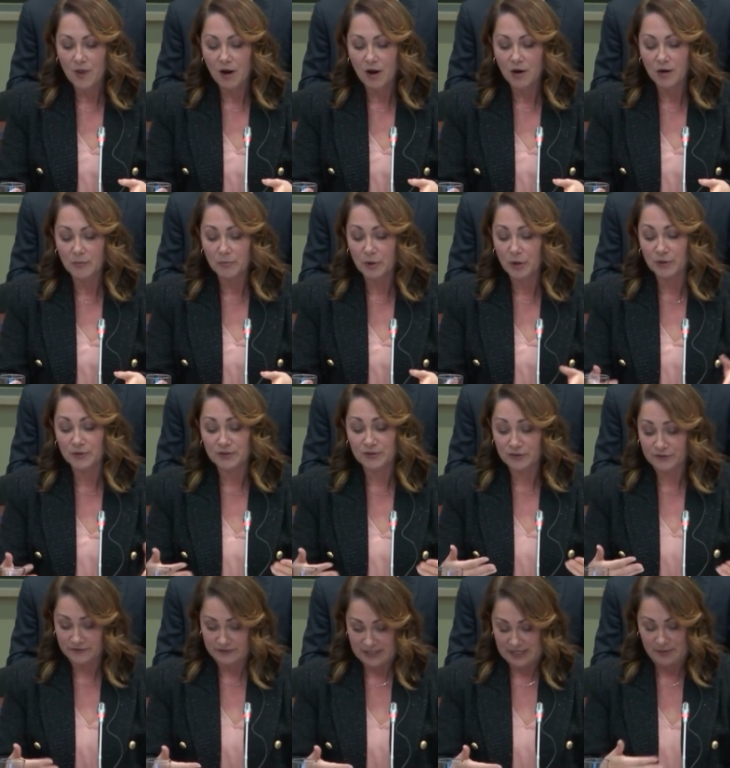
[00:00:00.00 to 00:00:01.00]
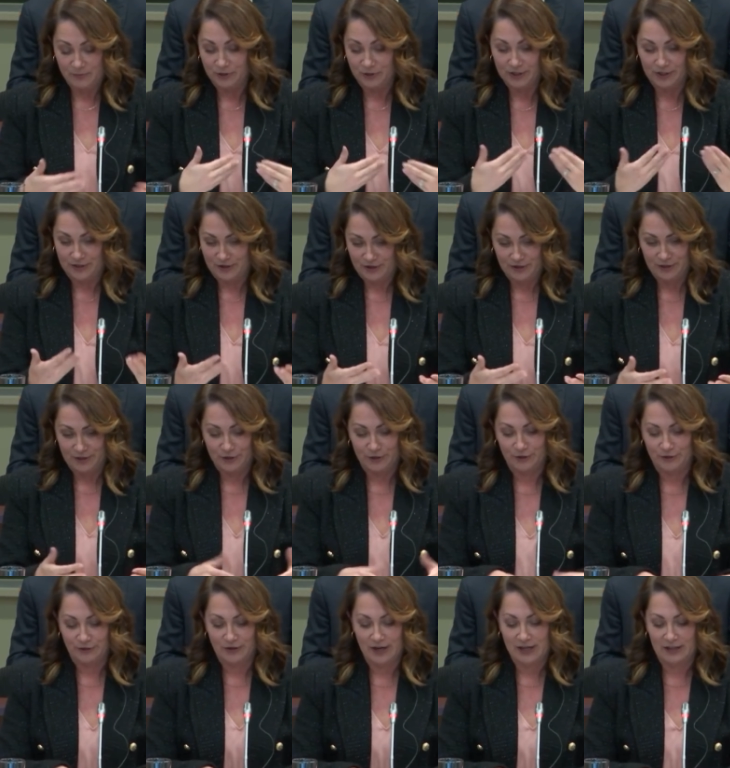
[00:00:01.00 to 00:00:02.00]
ProServe team, which is our
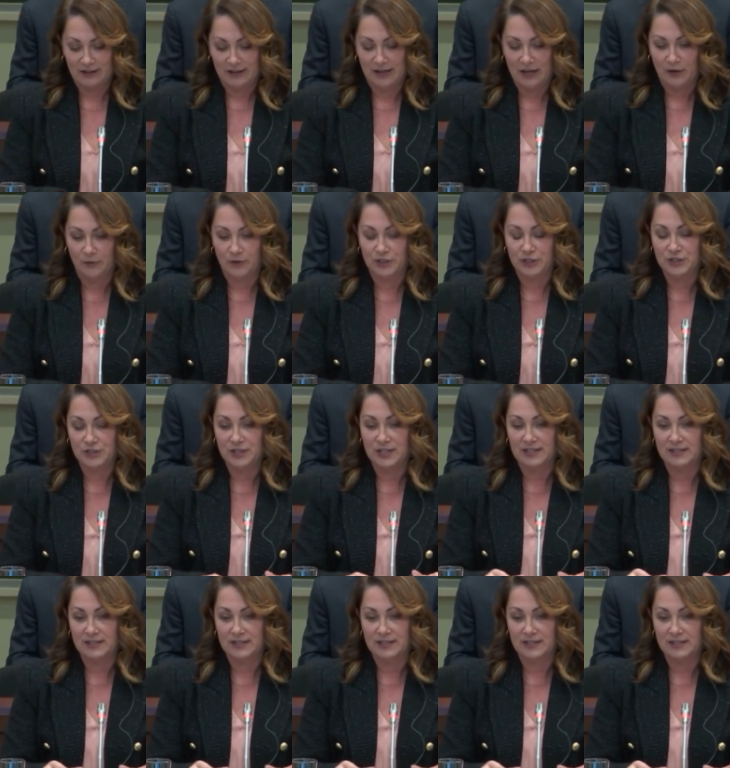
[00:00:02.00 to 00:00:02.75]
internal kind of language,